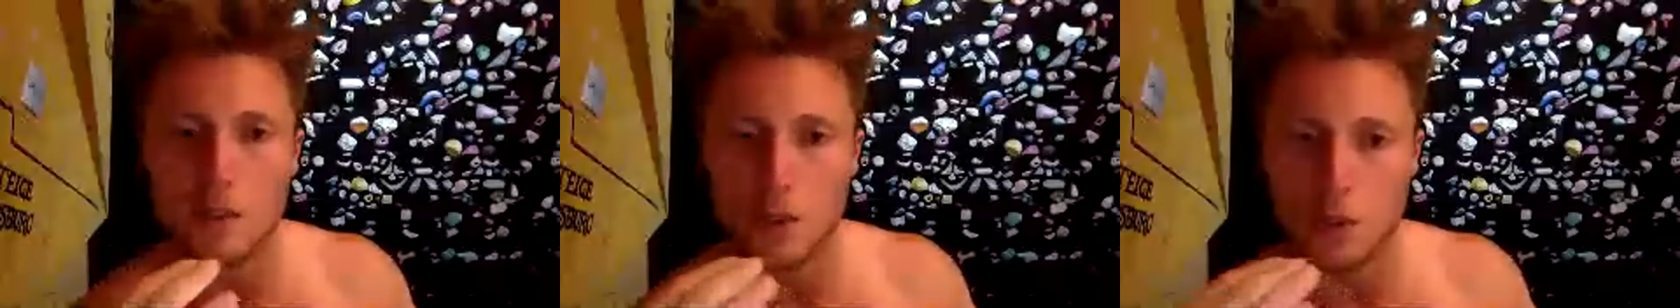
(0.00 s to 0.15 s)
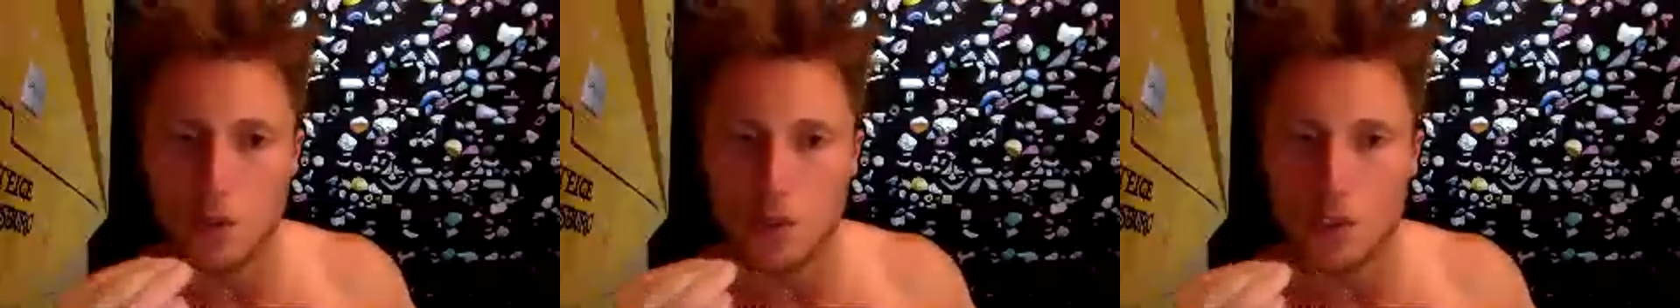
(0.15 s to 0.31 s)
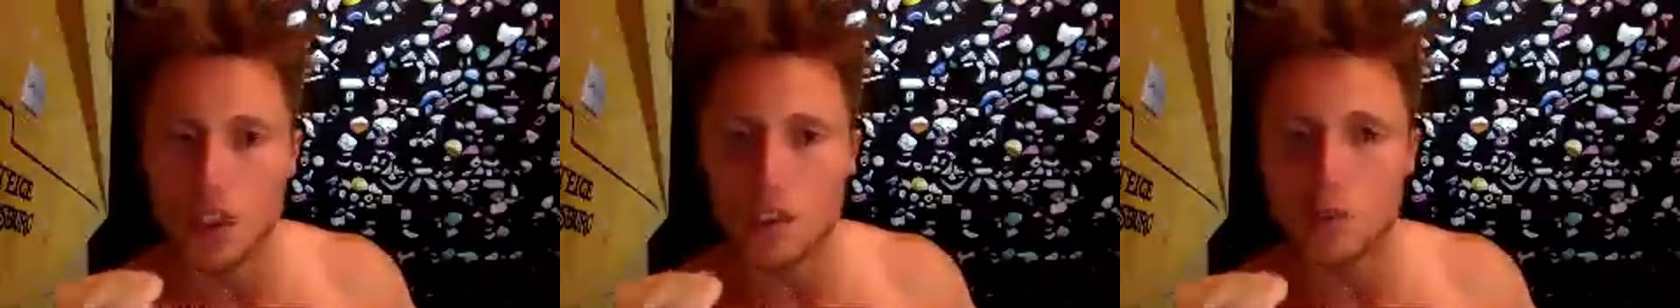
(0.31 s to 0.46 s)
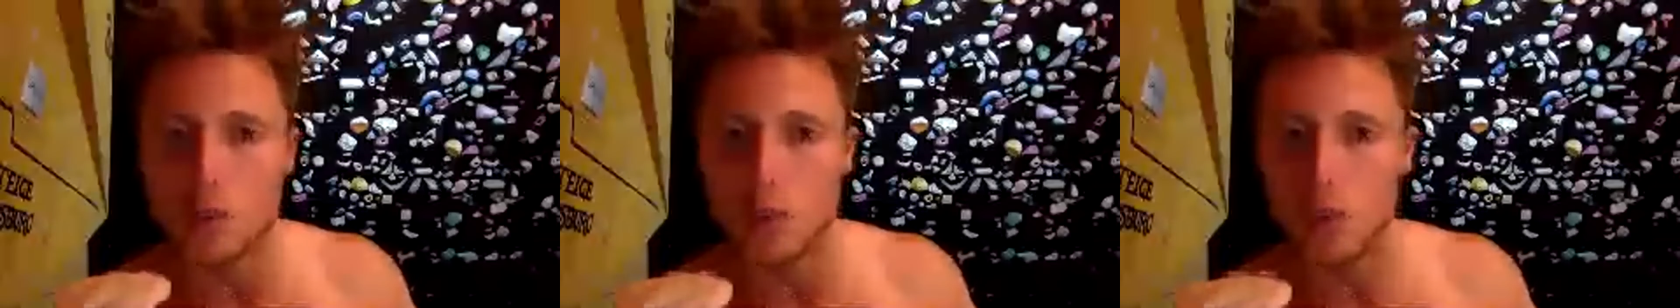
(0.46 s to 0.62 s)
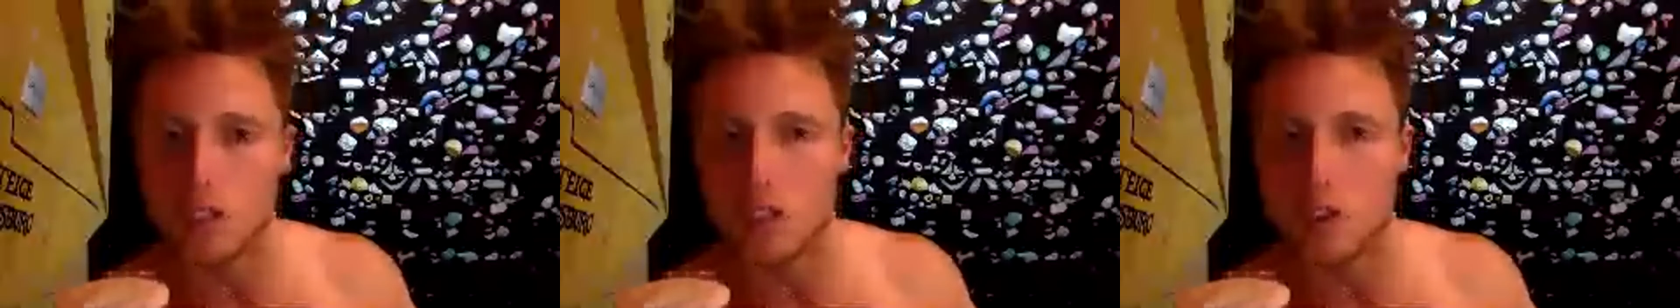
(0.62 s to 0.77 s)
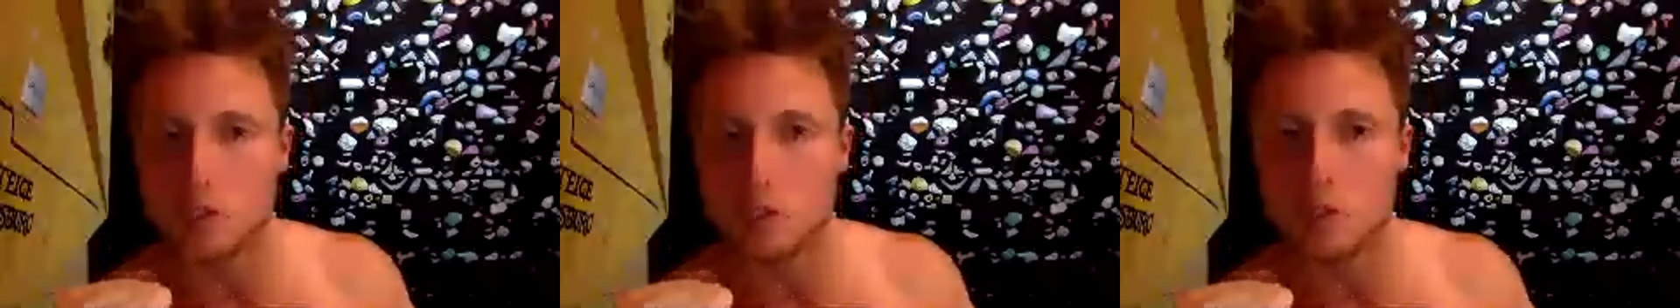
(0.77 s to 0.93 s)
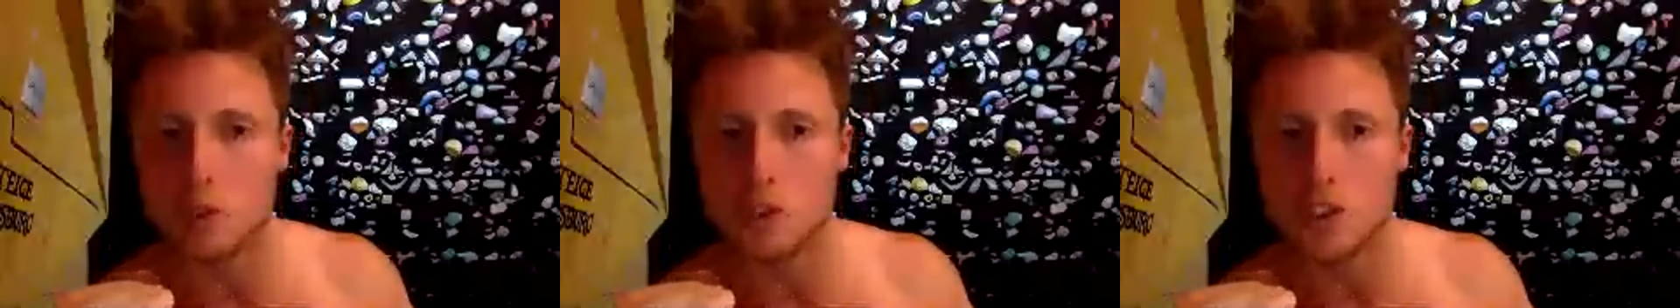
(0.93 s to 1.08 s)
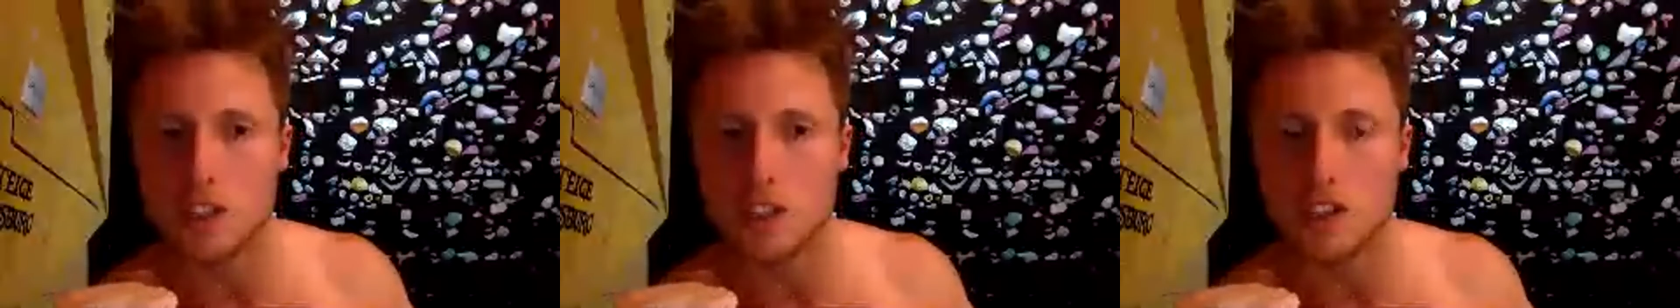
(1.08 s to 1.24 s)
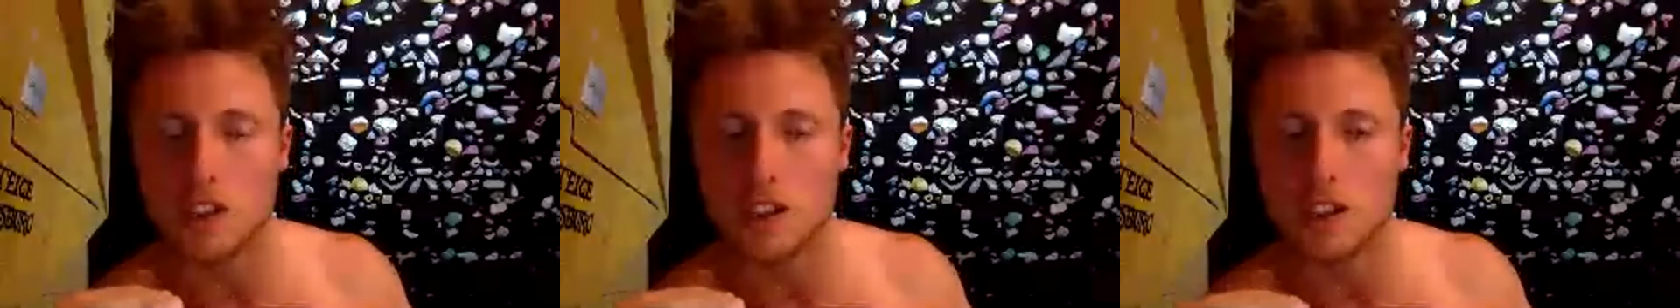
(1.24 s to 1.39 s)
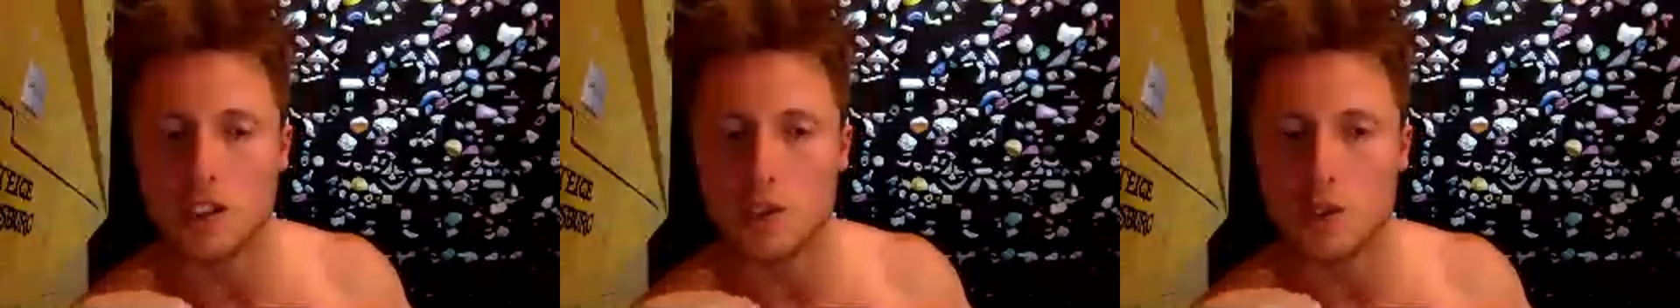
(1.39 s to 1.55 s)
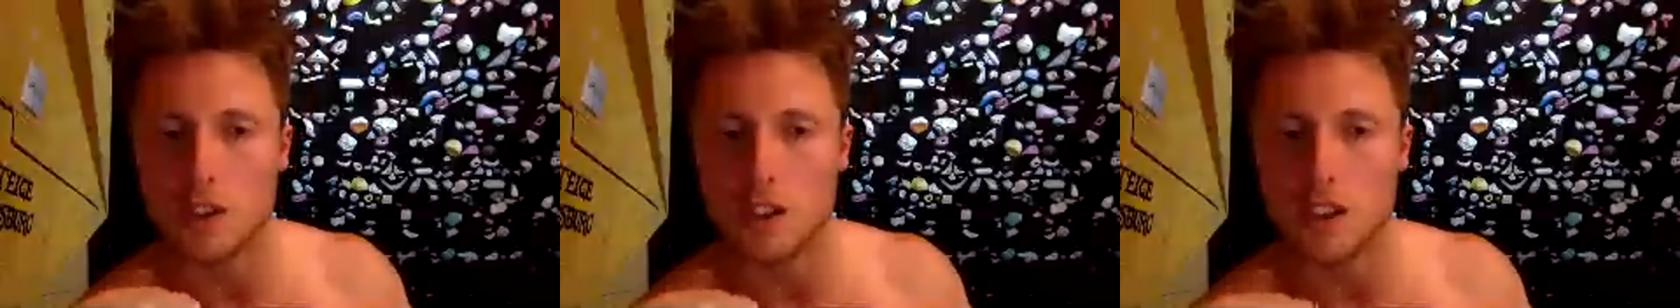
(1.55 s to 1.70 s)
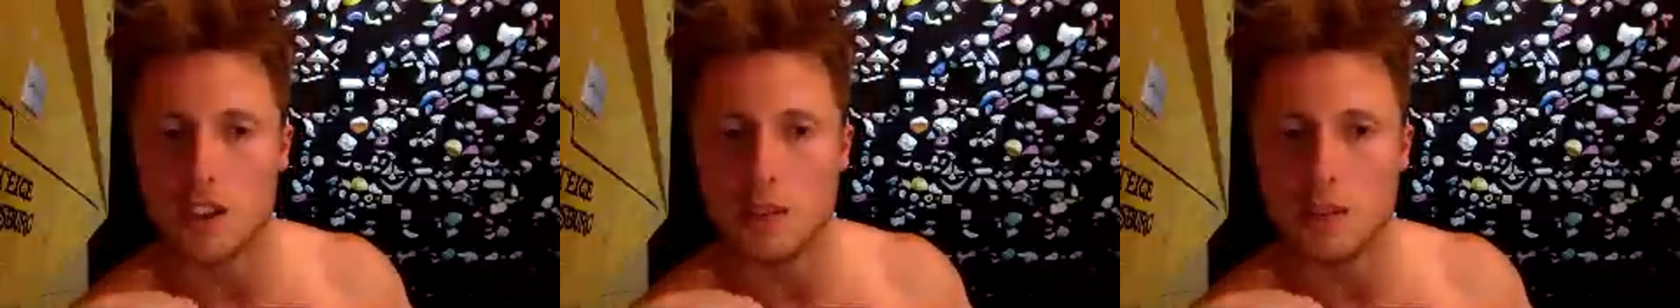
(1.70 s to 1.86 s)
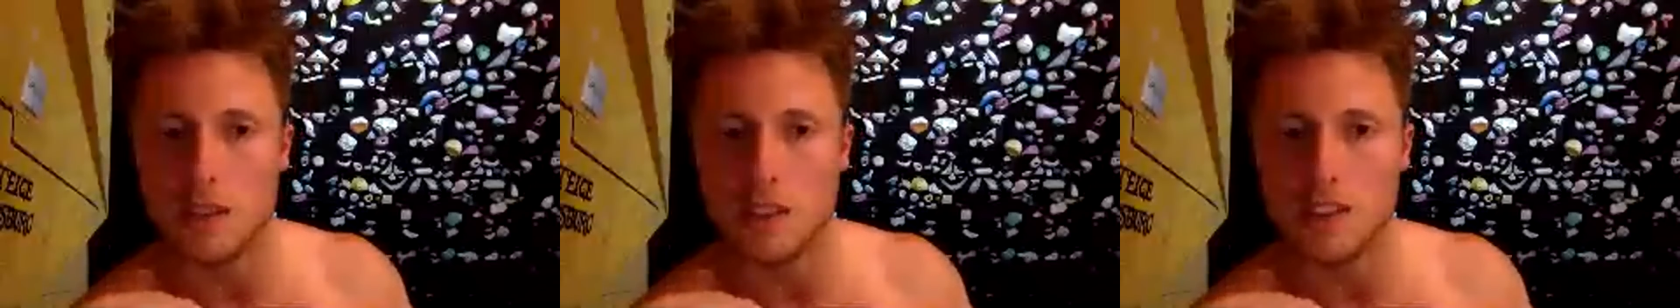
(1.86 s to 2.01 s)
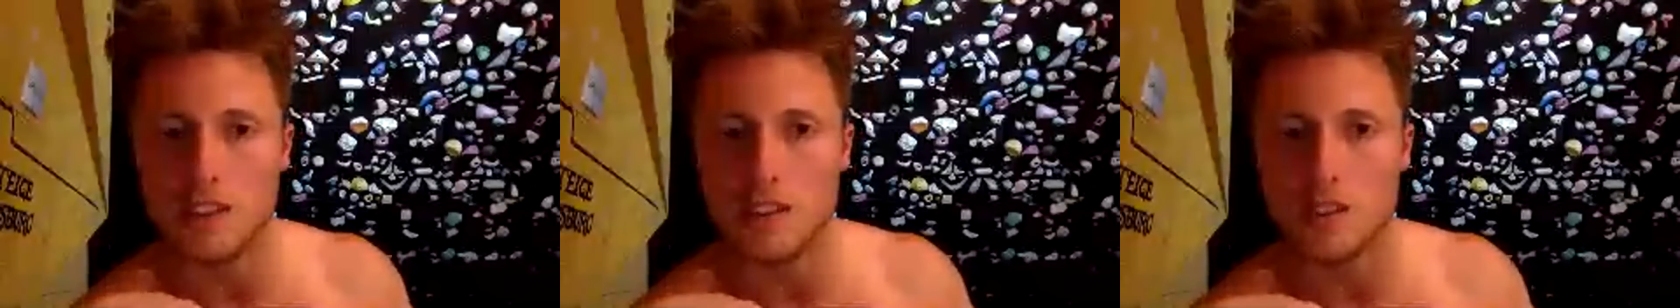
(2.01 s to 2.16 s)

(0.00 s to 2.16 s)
you really wanted to push that on to the limit.